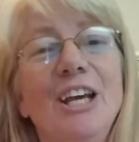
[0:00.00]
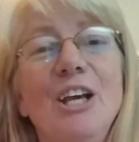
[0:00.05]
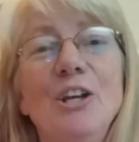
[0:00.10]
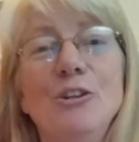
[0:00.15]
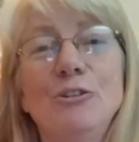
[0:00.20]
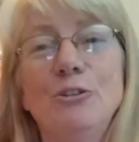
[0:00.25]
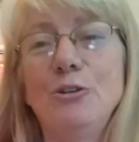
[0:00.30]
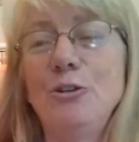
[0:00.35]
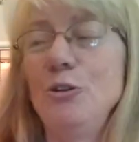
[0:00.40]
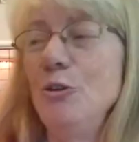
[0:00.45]

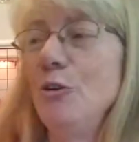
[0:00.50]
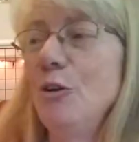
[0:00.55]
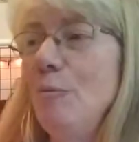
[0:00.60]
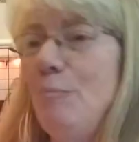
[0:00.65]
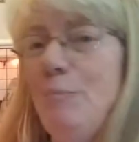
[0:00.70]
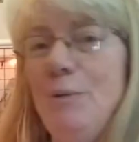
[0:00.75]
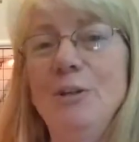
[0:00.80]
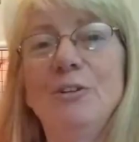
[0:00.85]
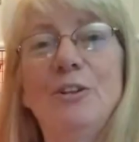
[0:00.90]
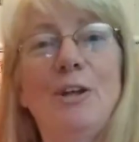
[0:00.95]
So you can
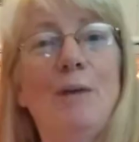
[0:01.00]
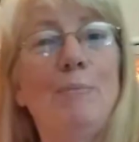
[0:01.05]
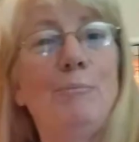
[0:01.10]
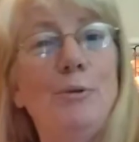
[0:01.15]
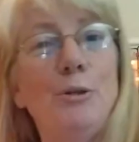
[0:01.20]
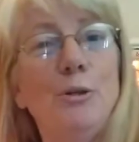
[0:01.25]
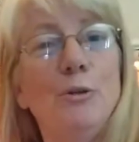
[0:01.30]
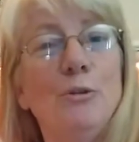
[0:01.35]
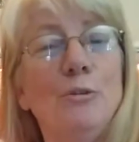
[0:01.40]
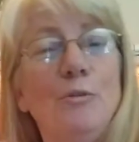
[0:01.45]
build a
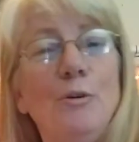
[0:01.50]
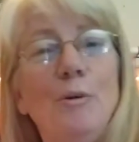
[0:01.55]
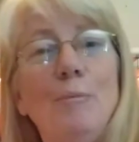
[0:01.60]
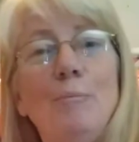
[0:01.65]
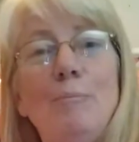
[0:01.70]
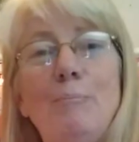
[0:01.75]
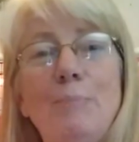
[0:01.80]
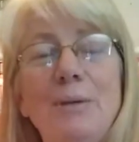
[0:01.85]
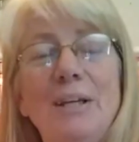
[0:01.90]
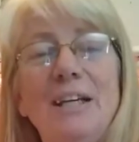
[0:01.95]
beautiful
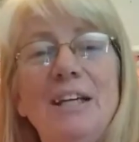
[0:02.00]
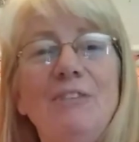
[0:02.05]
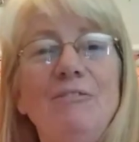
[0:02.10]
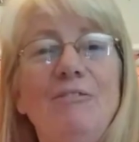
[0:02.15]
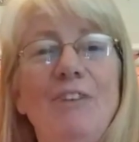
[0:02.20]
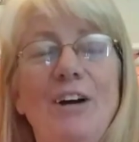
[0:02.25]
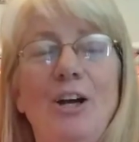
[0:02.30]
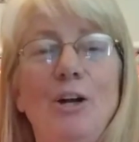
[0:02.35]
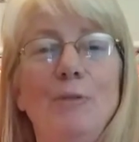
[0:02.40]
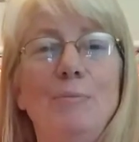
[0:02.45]
big
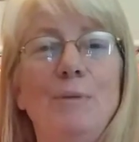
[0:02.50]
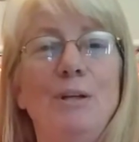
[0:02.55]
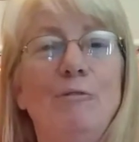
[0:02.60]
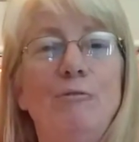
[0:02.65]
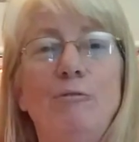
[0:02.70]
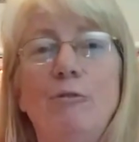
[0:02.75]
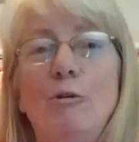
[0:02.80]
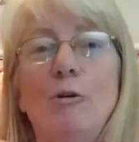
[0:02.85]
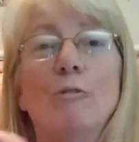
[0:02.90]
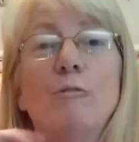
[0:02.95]

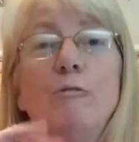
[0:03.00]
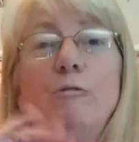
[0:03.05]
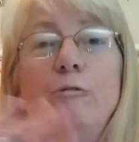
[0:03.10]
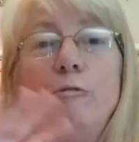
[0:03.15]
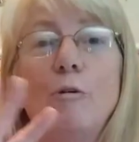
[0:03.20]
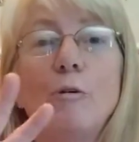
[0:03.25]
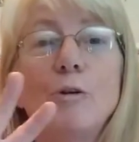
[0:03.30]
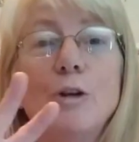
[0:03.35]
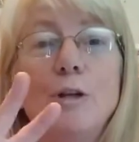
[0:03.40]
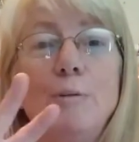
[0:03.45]
environment for
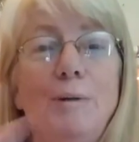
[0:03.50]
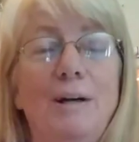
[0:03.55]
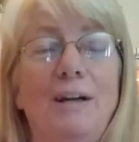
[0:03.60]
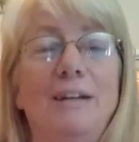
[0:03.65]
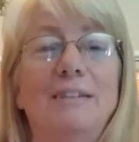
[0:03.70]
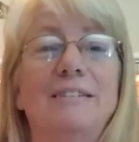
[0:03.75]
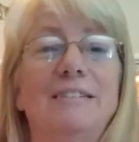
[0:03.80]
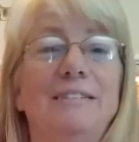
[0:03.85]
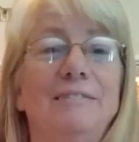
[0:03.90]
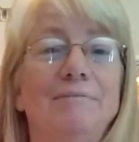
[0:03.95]

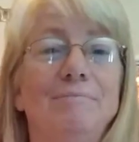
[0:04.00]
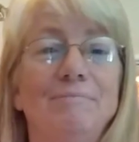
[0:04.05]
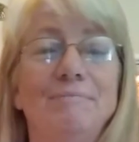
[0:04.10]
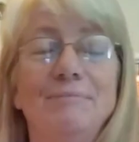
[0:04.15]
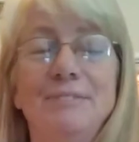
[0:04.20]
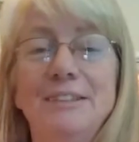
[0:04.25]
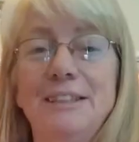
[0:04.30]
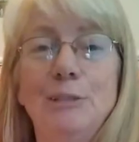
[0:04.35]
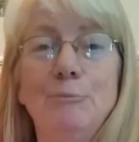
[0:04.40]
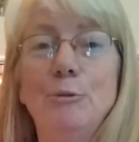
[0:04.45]
$40.
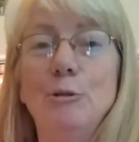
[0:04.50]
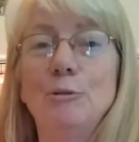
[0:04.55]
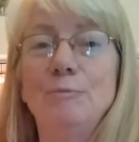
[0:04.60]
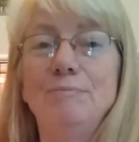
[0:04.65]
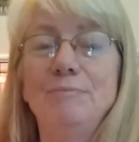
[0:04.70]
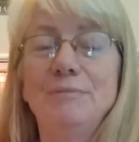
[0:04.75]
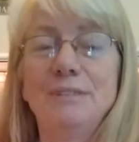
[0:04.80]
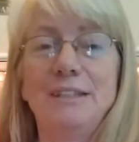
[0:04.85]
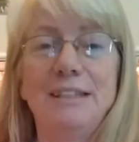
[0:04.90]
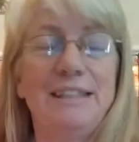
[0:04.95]
Simple,
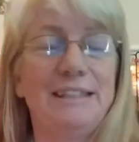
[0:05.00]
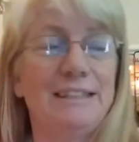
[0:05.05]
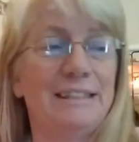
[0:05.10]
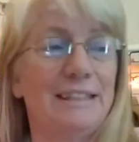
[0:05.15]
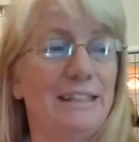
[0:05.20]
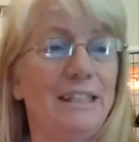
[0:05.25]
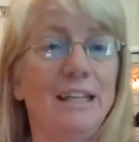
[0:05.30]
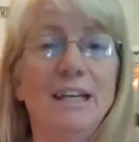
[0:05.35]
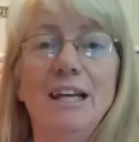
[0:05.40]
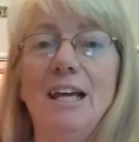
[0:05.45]

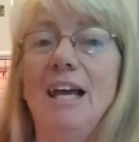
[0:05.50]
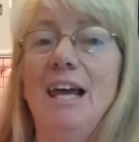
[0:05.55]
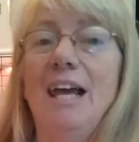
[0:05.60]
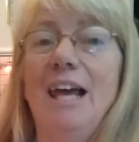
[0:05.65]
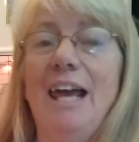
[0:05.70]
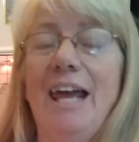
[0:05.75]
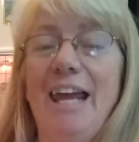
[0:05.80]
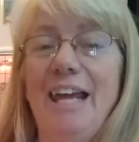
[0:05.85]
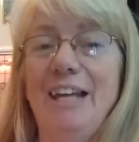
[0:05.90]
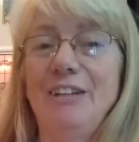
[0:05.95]
easy.
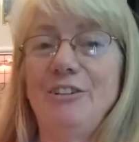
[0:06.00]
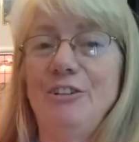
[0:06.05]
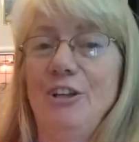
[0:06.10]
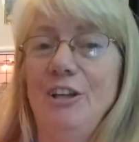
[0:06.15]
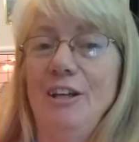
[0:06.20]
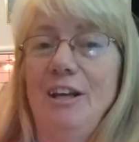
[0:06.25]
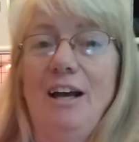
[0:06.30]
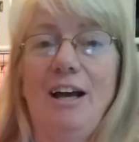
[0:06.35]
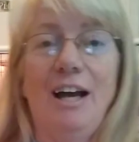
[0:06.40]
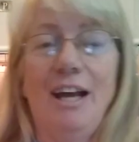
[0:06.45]
And
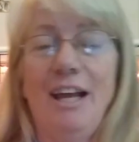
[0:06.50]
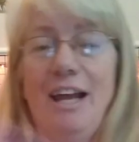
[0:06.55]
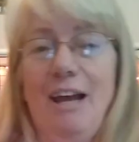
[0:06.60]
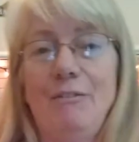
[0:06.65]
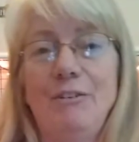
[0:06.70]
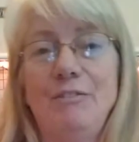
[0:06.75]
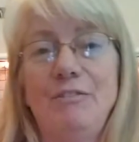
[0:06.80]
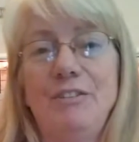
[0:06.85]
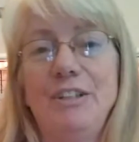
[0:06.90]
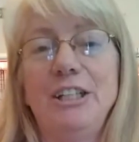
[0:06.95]
I
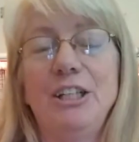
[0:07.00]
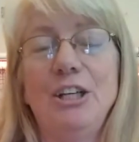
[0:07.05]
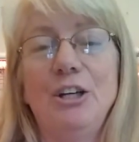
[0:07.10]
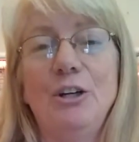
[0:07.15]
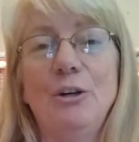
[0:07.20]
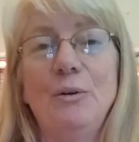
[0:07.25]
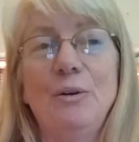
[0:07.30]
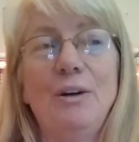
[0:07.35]
have a video,